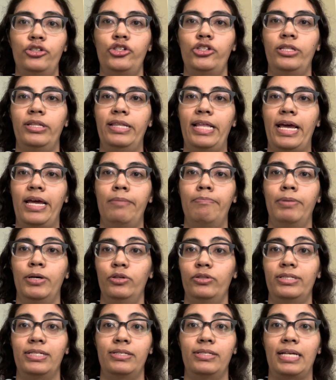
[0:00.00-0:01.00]
they both
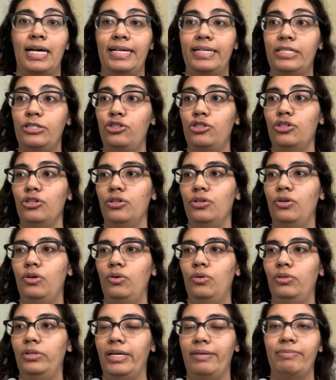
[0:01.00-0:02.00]
decided
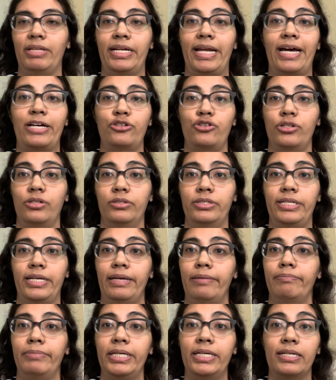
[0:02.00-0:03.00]
to leave the national
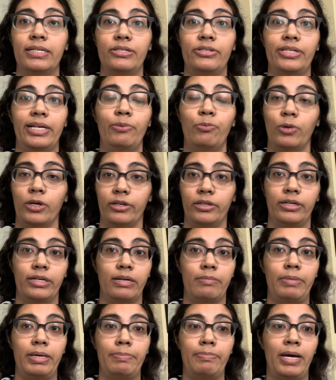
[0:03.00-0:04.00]
team because they weren't going to
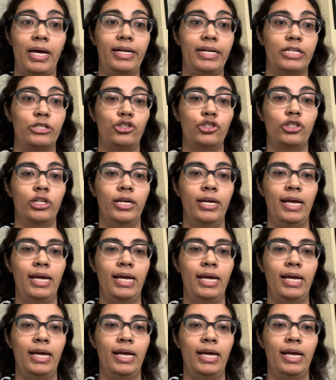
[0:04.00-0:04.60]
be punished.